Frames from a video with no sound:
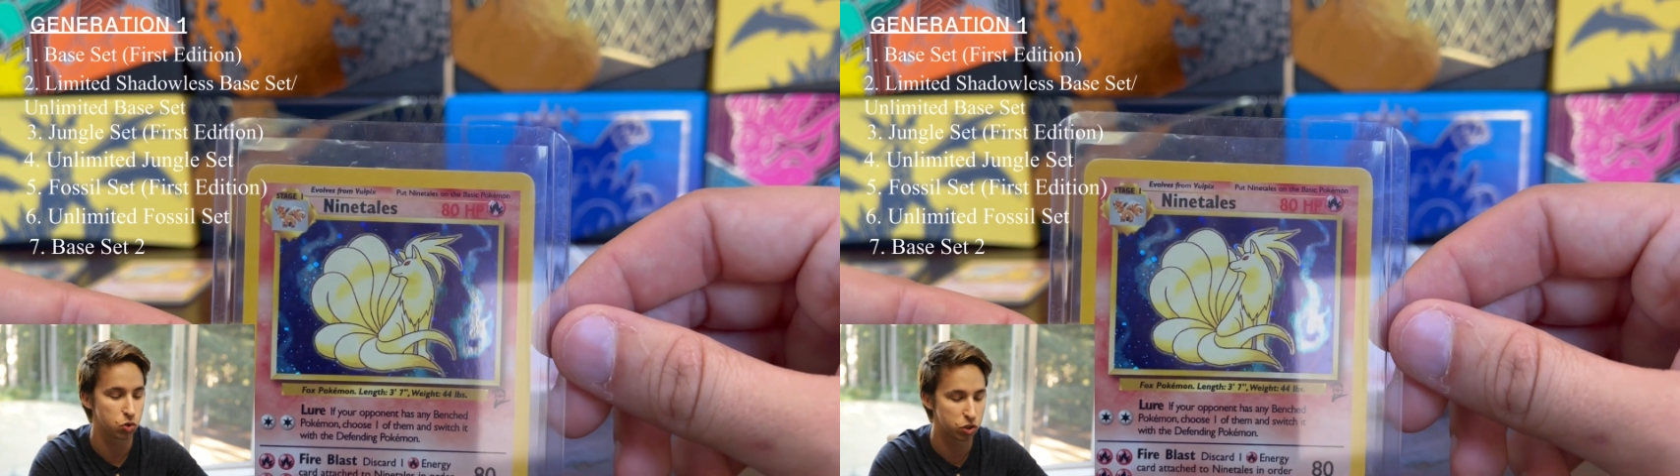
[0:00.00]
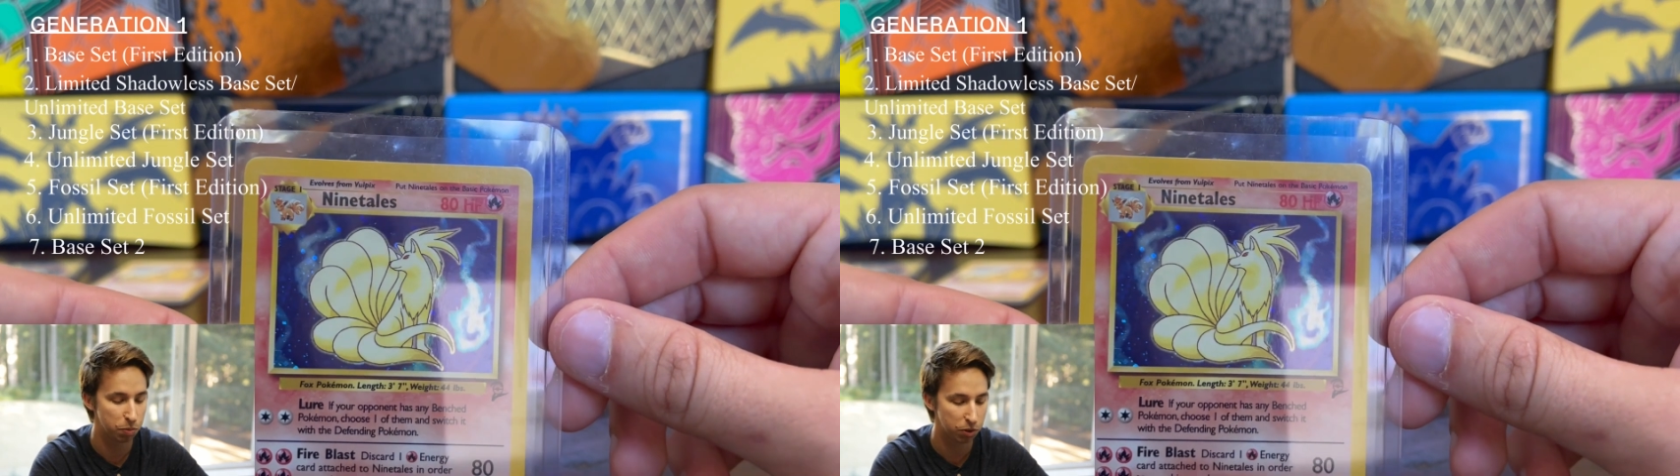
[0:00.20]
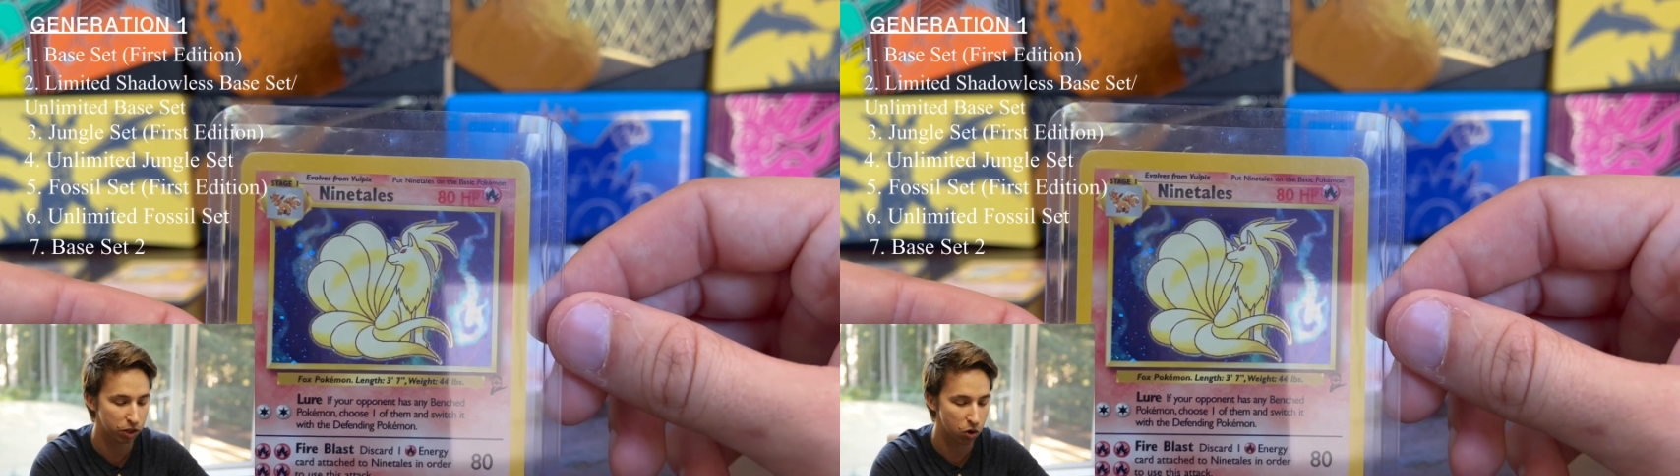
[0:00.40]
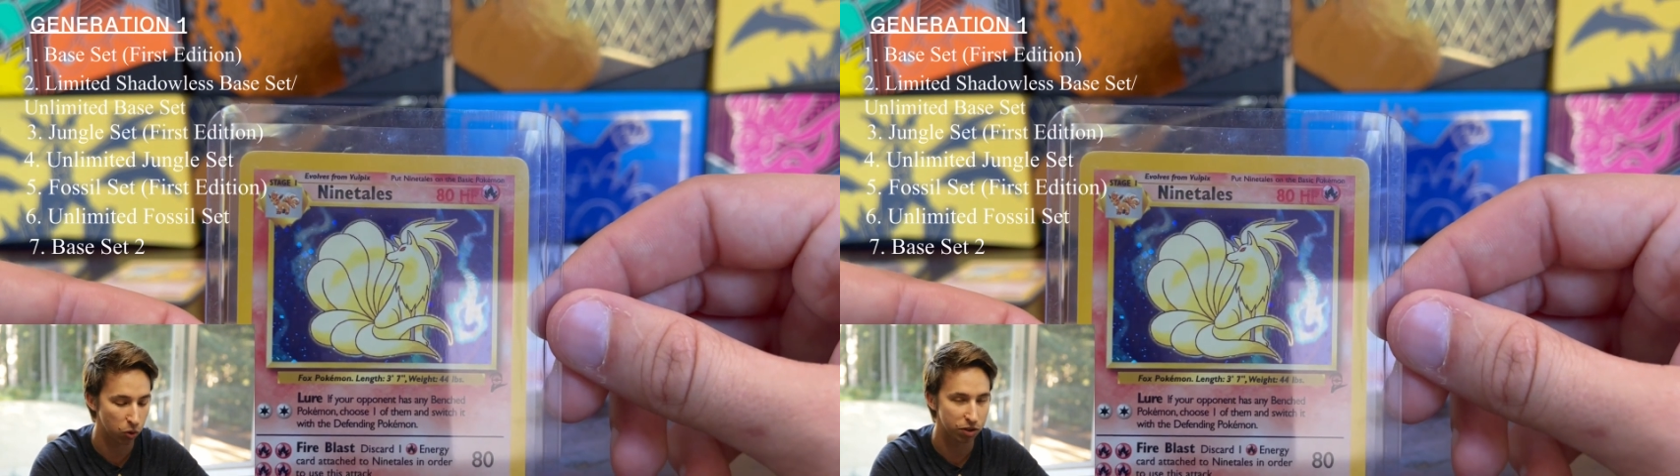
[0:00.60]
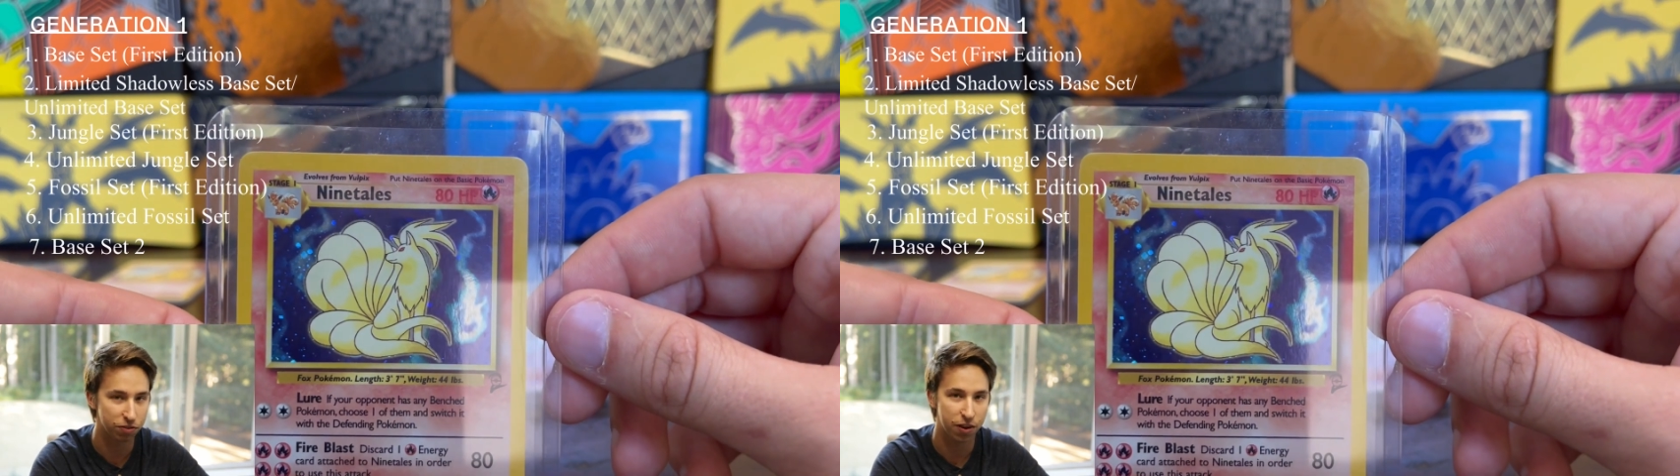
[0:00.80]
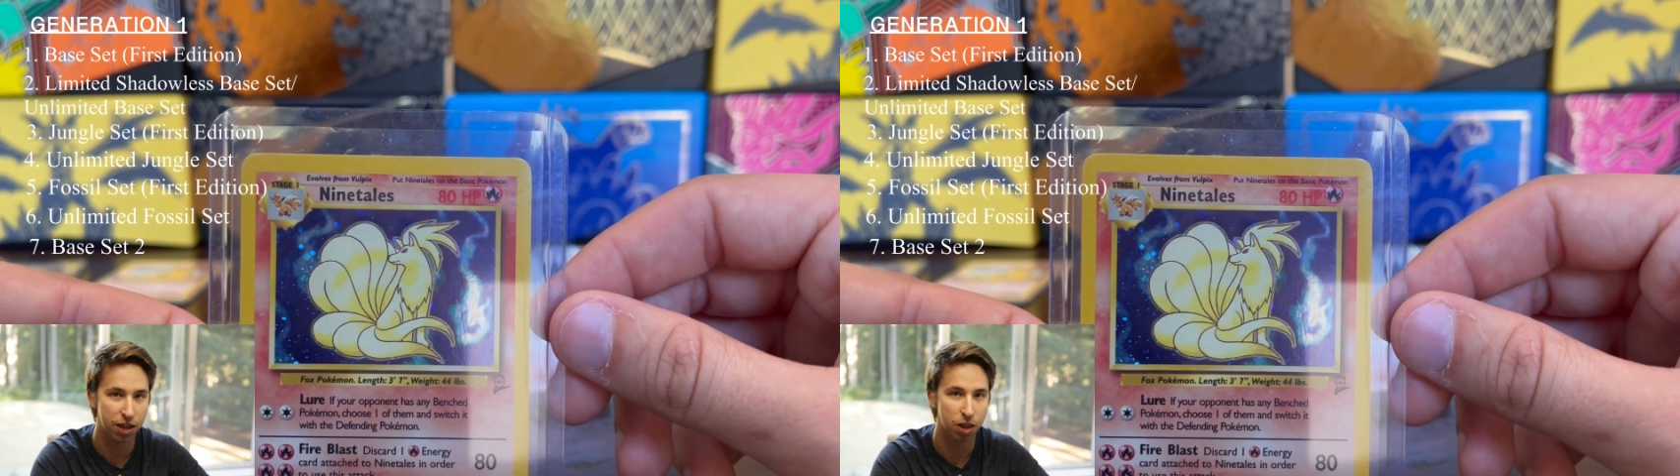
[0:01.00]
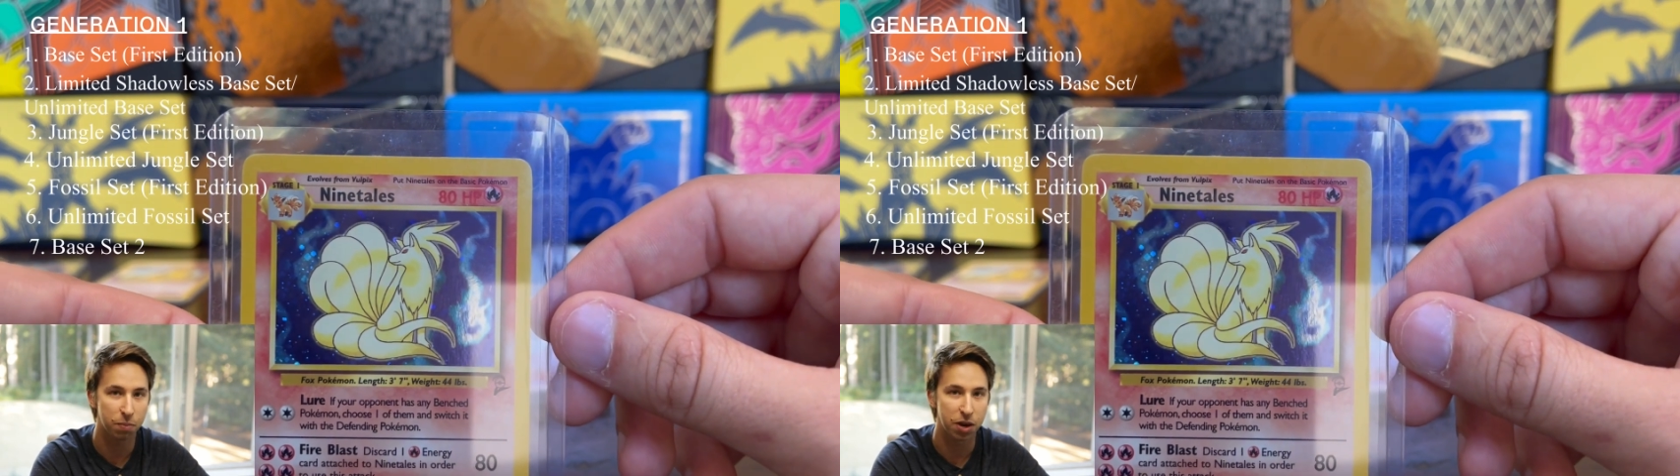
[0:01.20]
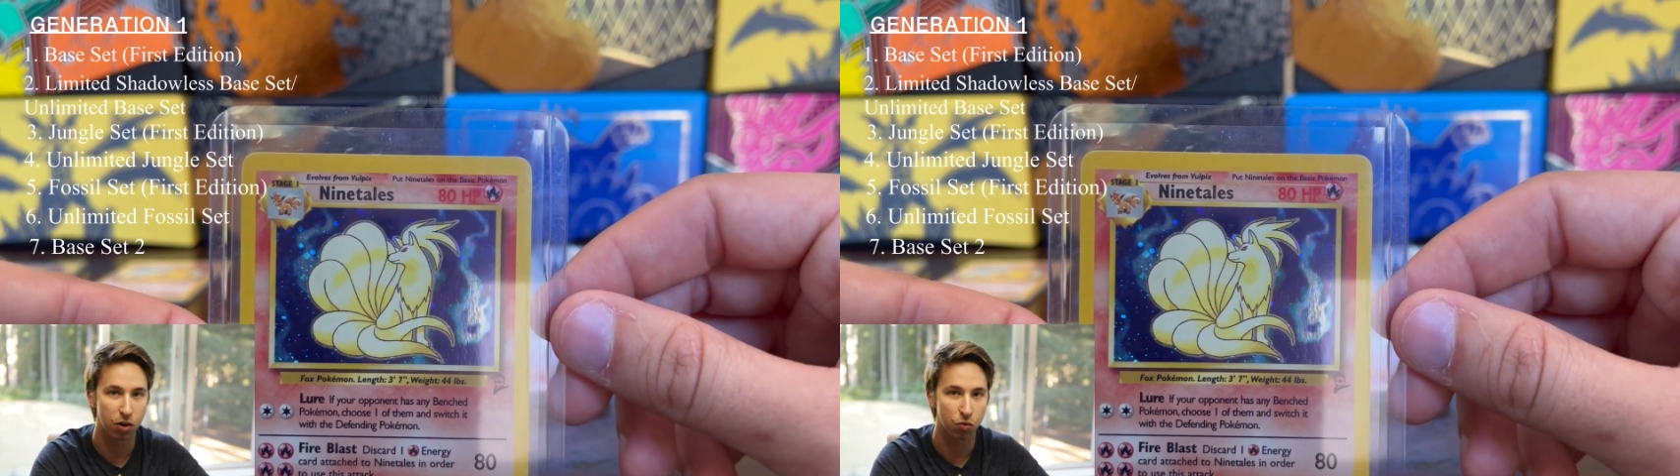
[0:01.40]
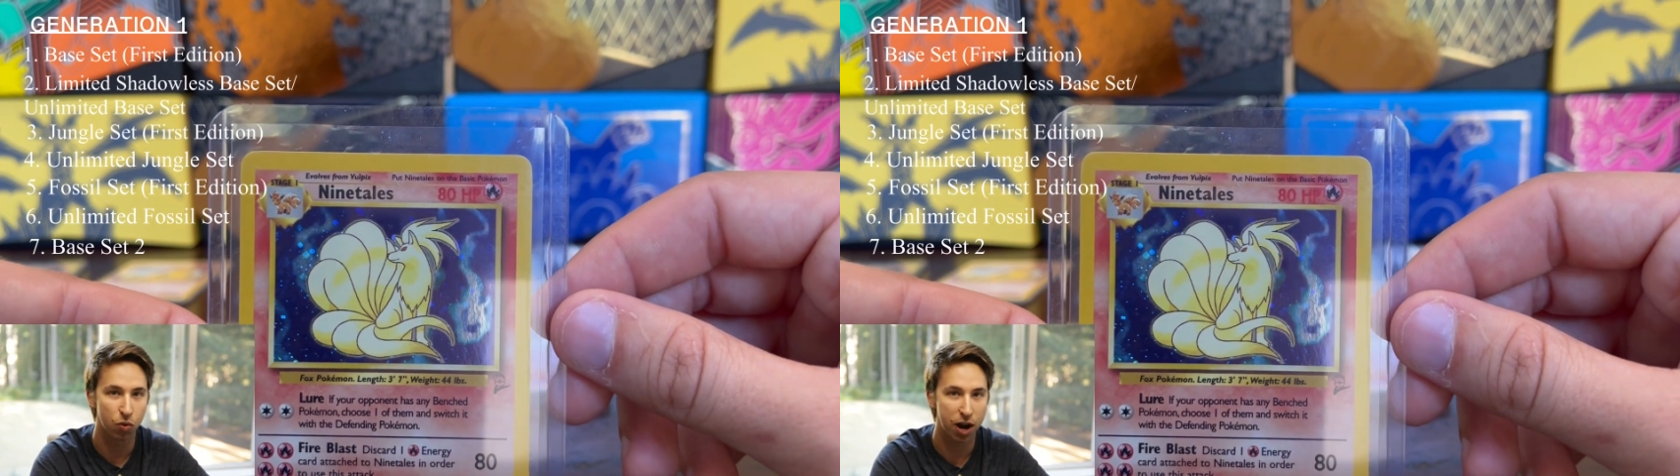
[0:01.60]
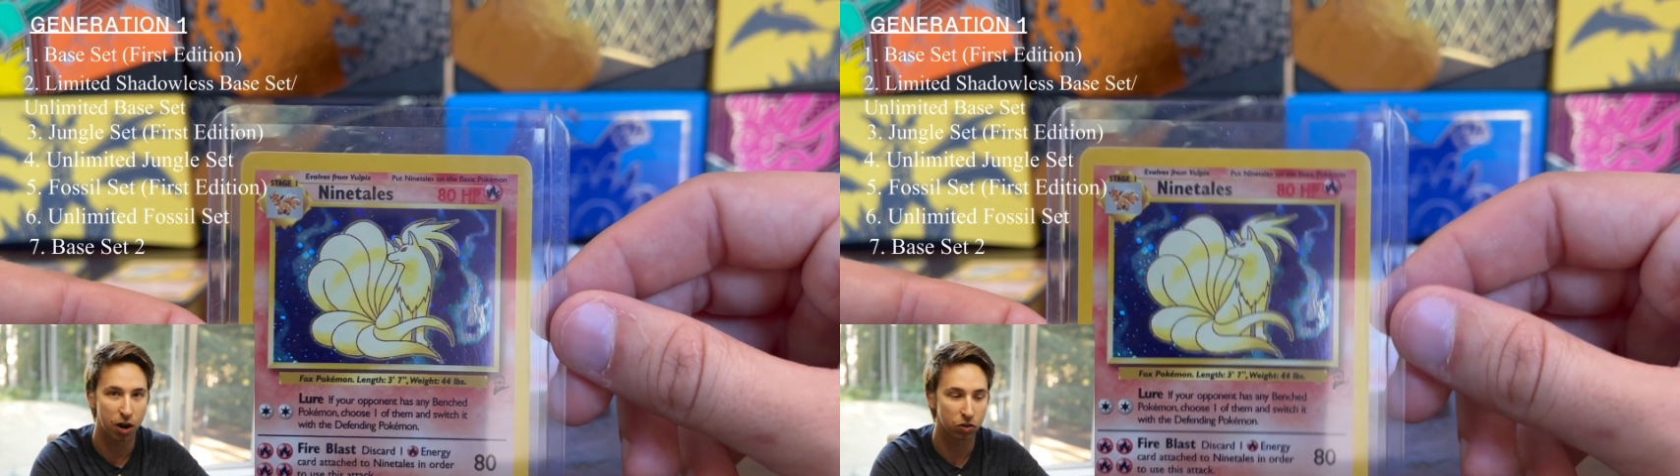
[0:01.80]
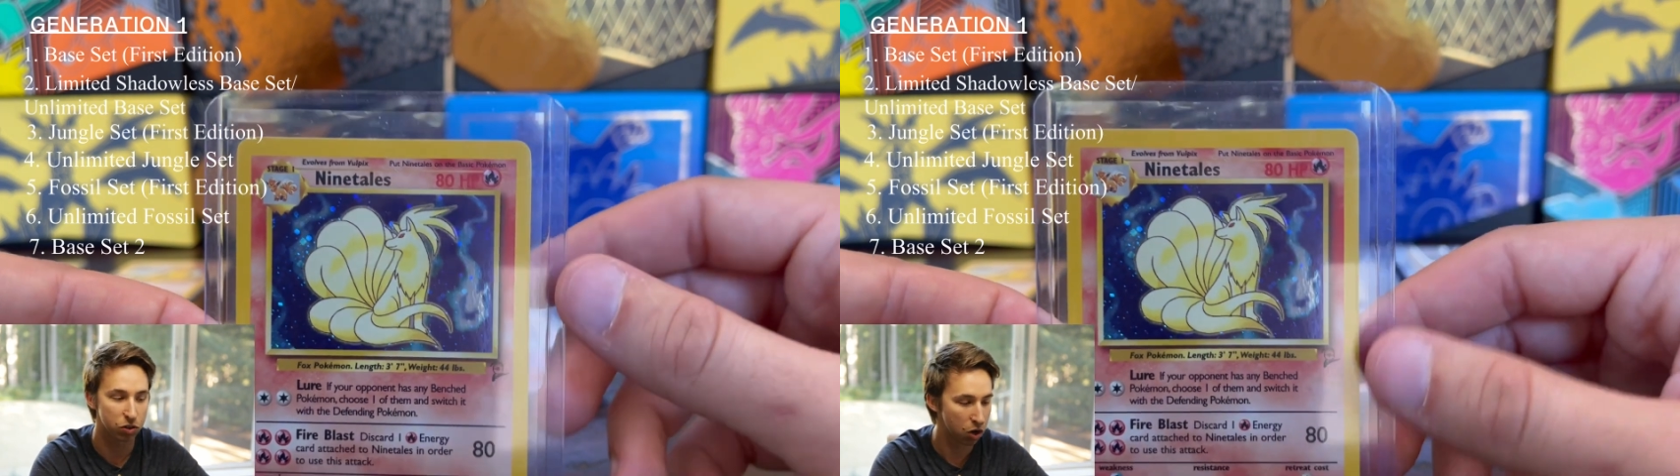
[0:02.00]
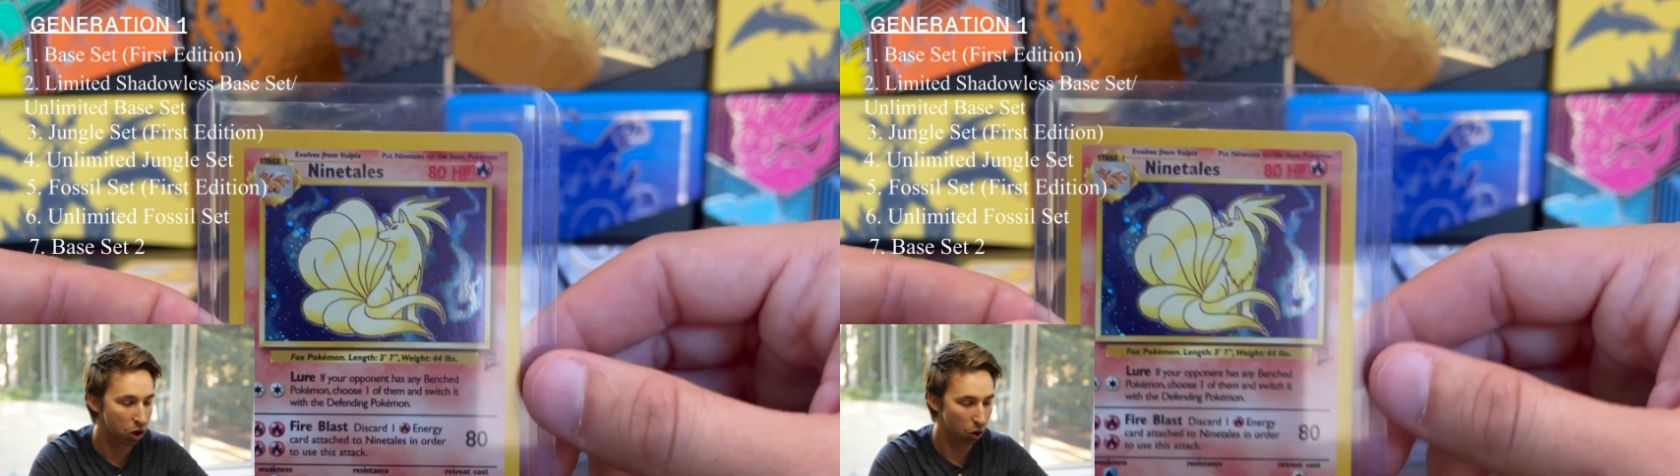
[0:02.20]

You typically only find them in rares